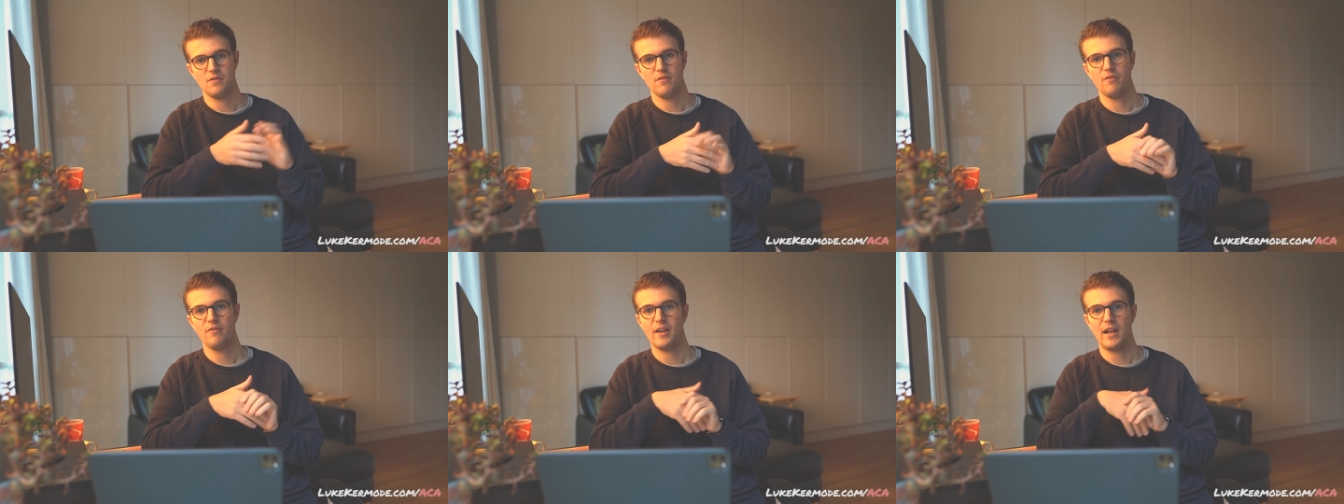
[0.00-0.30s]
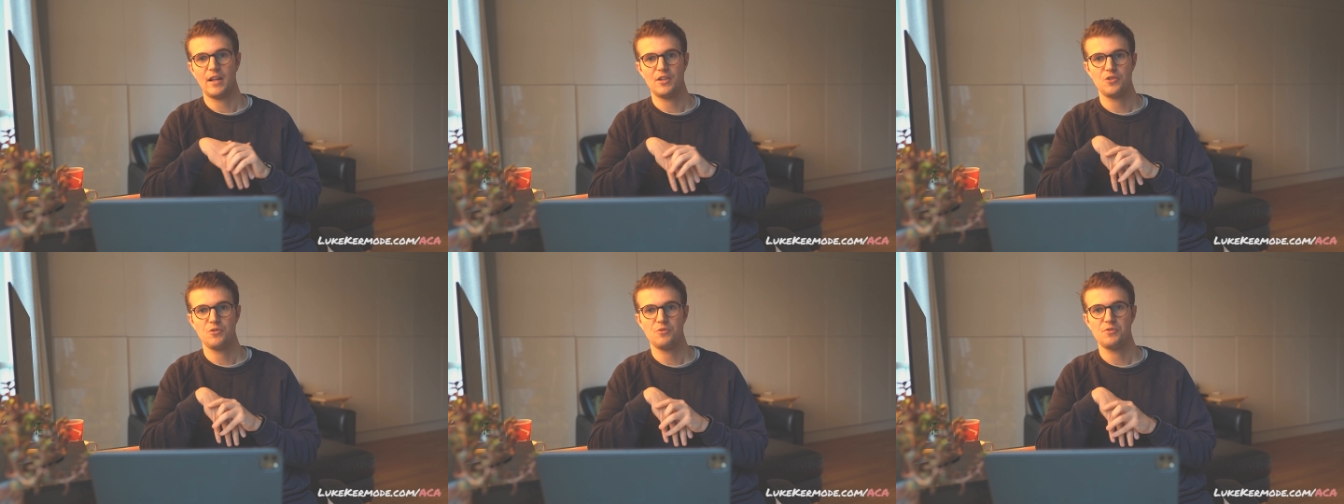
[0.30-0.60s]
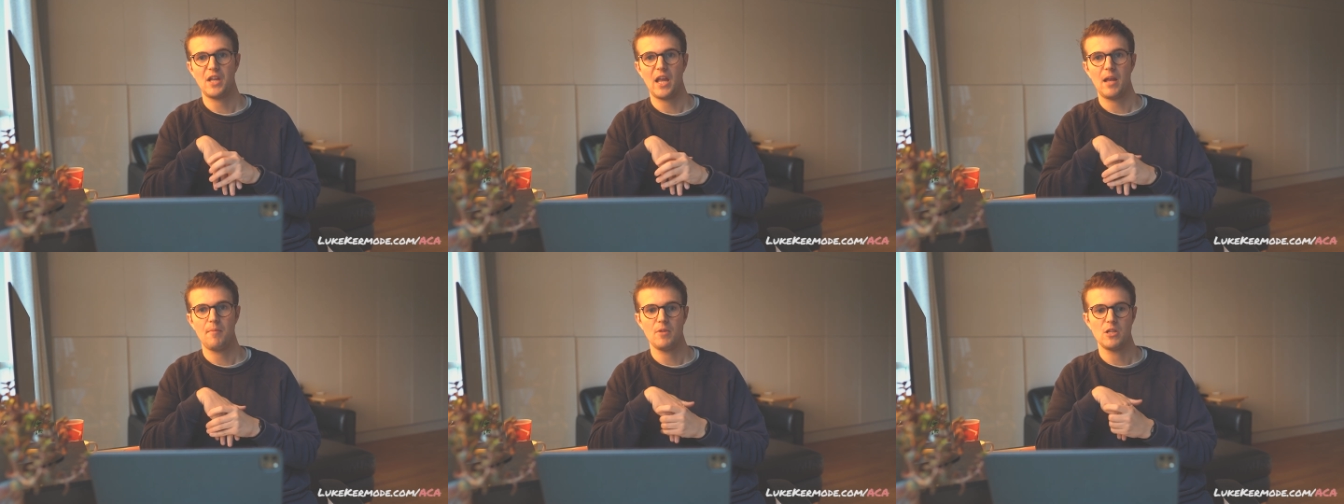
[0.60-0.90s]
of financial
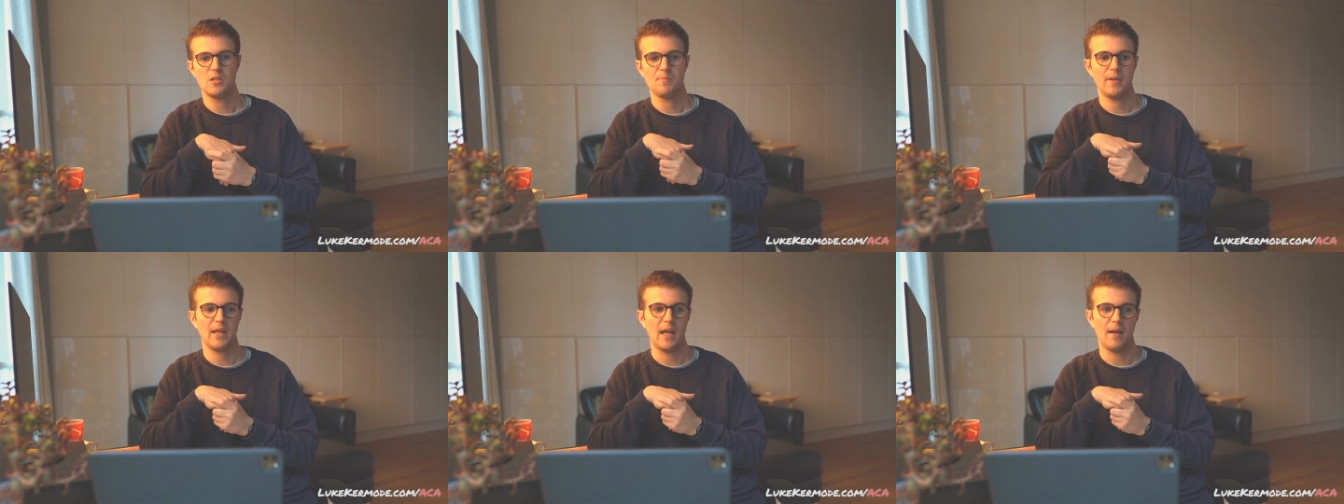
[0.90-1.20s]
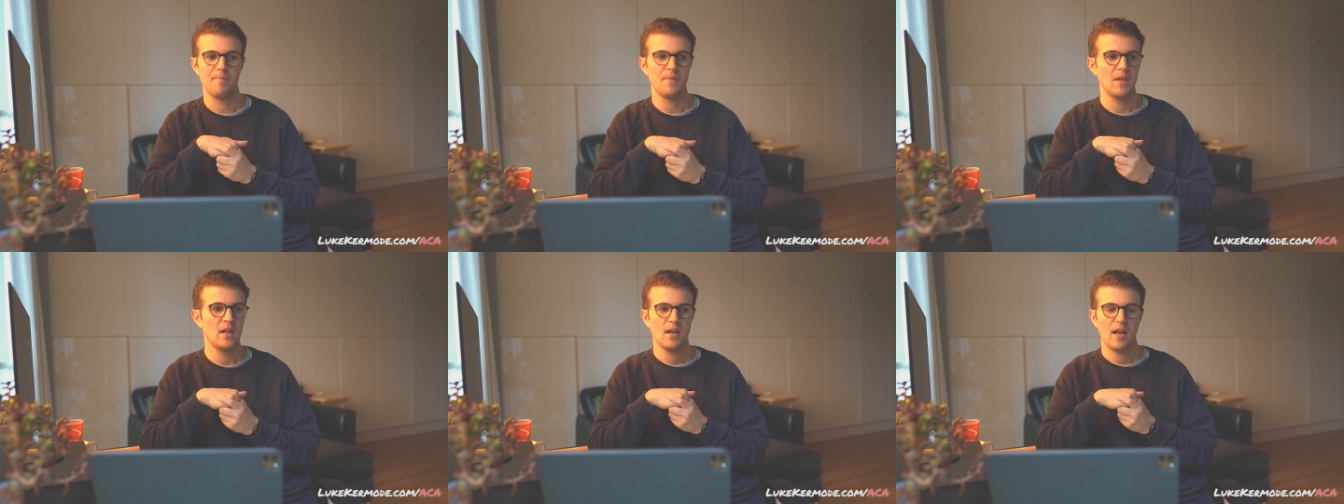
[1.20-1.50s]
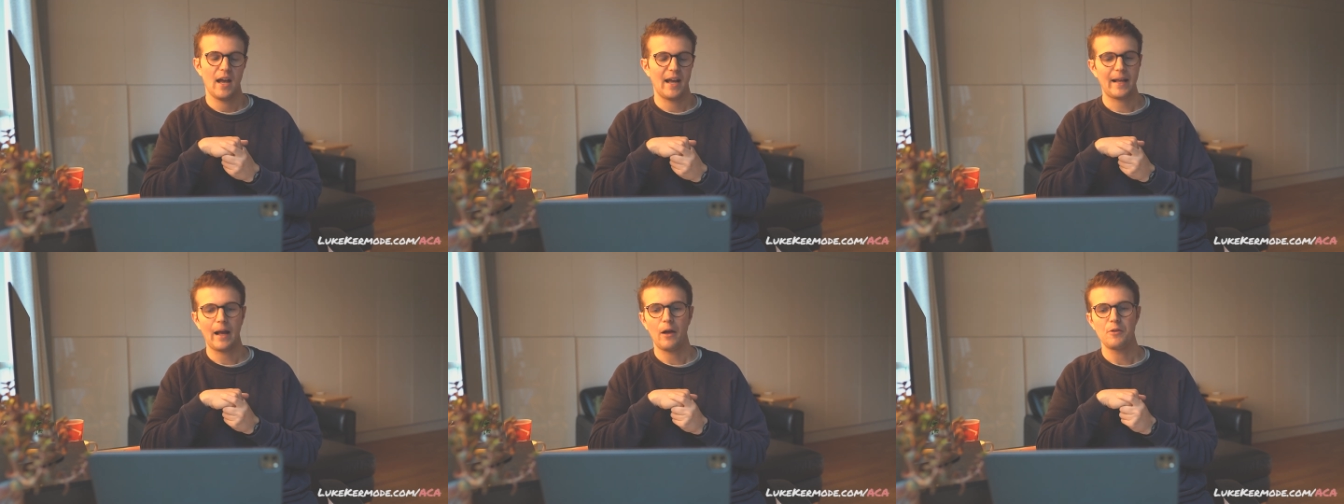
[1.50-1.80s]
statements. But yeah,
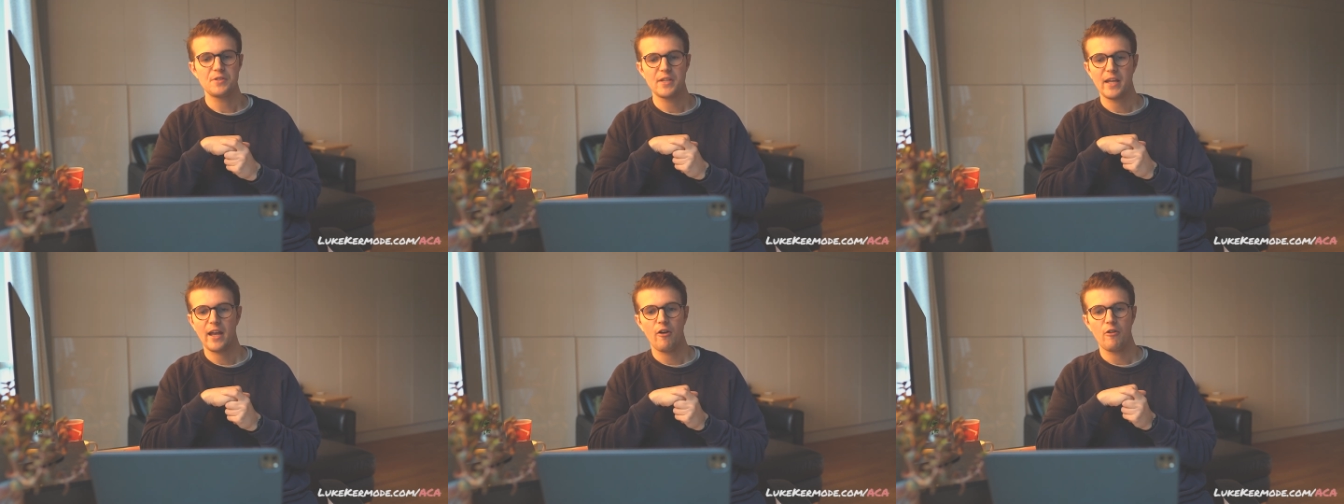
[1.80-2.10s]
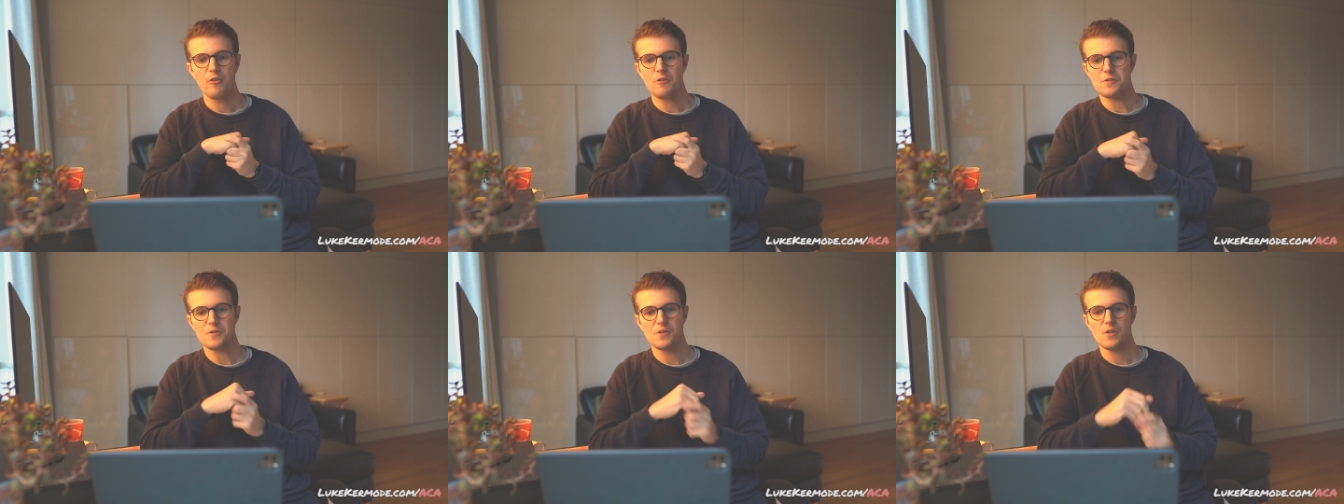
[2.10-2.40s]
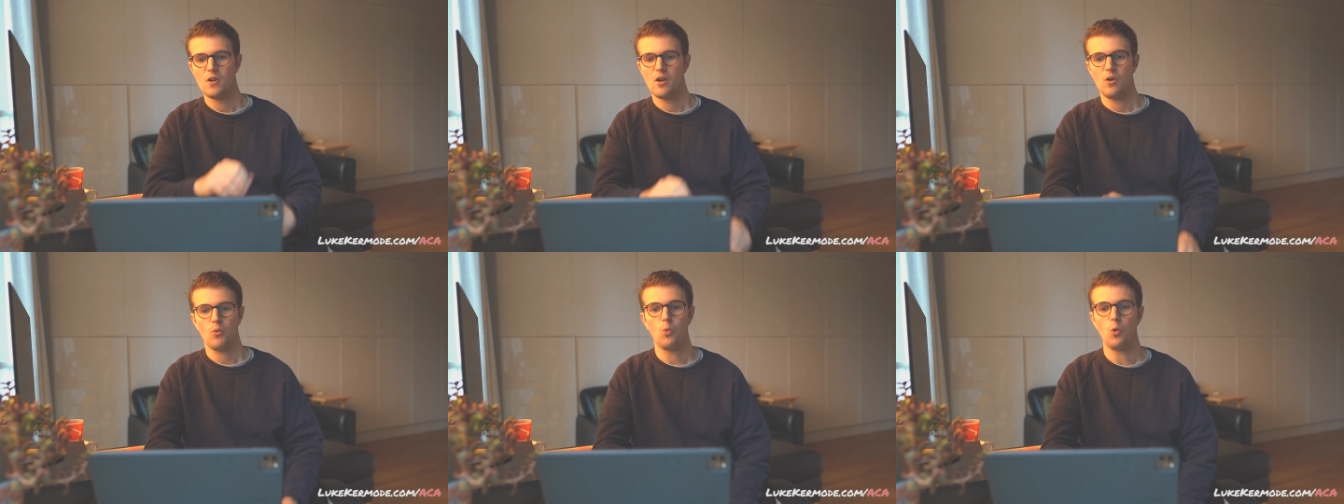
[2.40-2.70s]
accounting
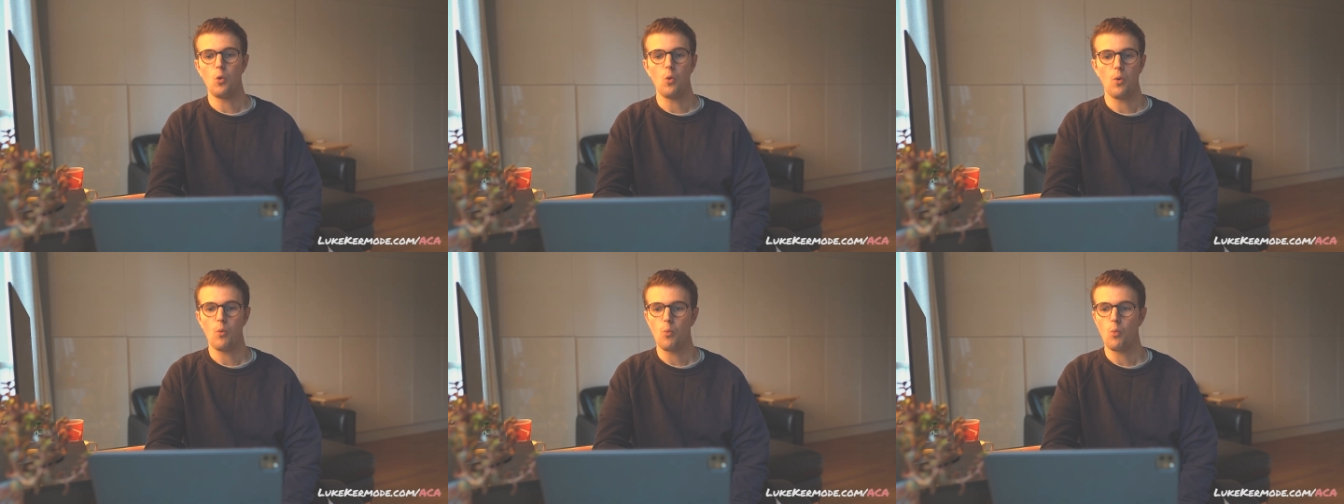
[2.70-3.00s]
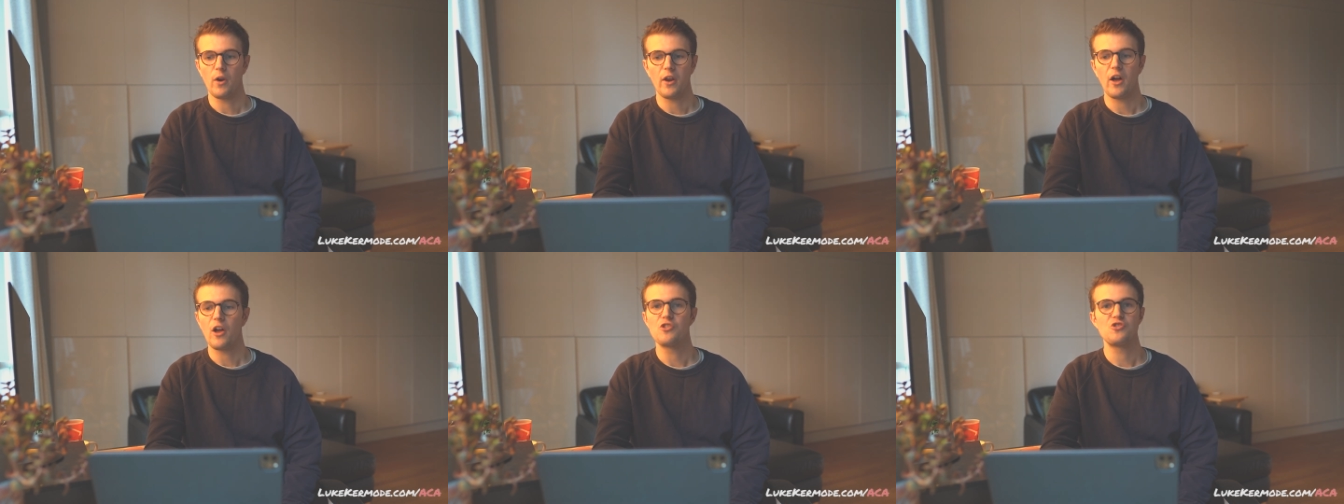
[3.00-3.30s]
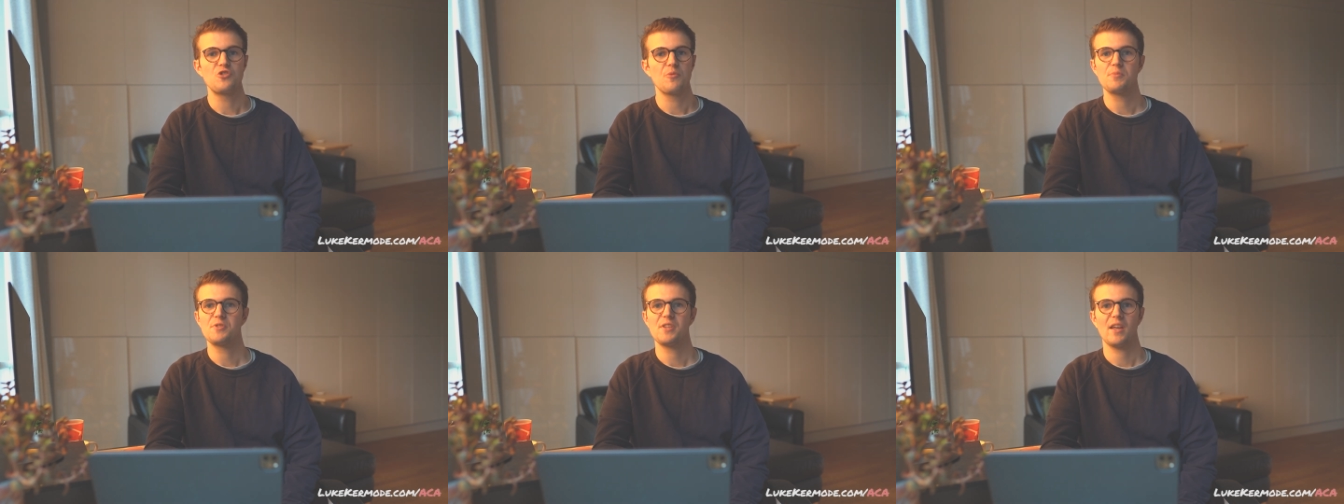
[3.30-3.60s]
errors will
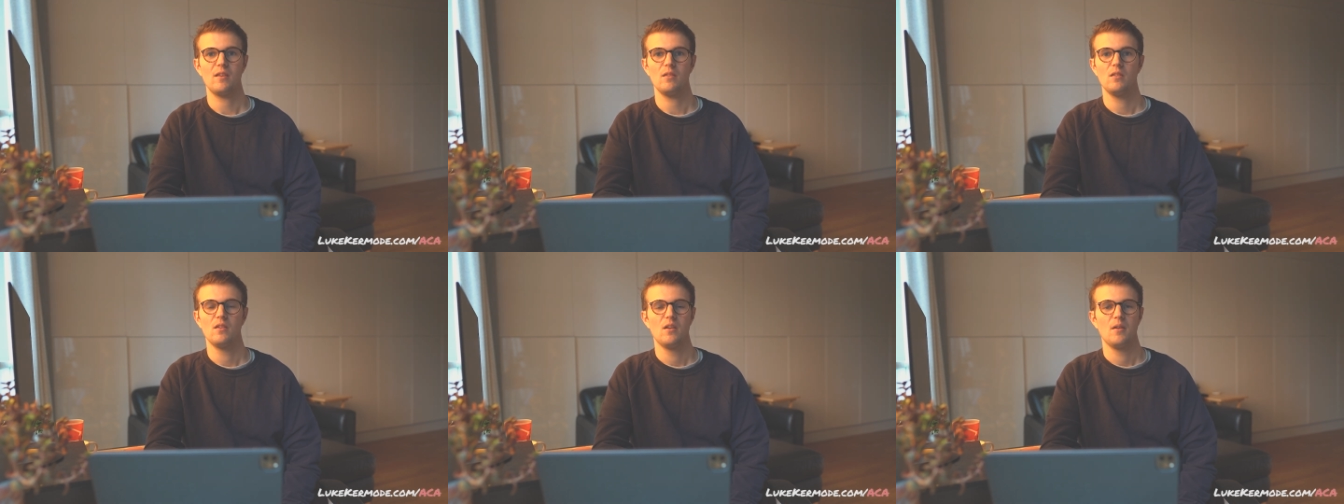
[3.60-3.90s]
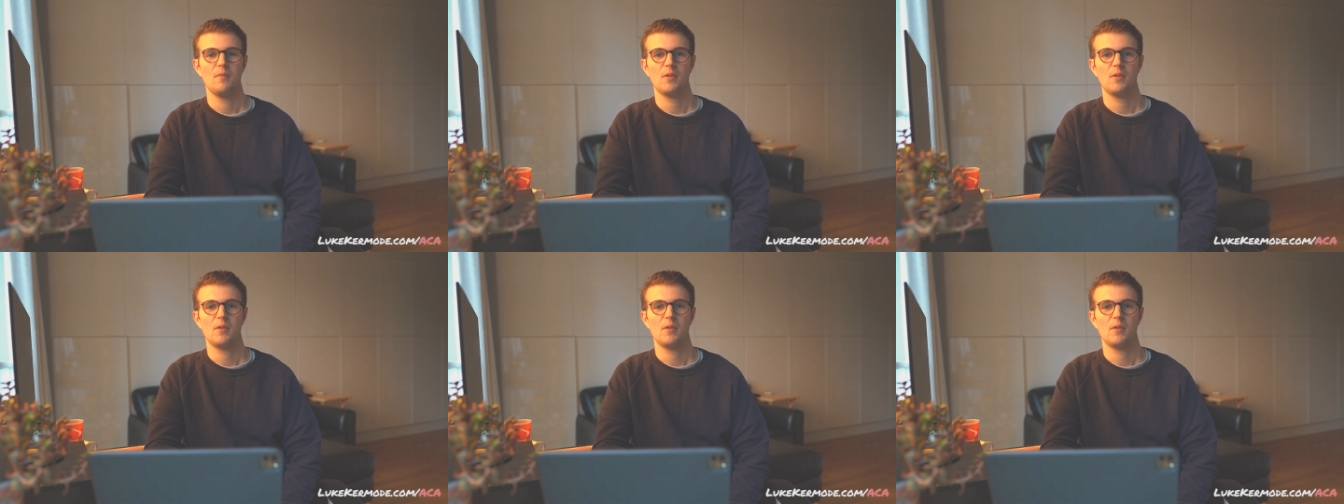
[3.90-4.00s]
100%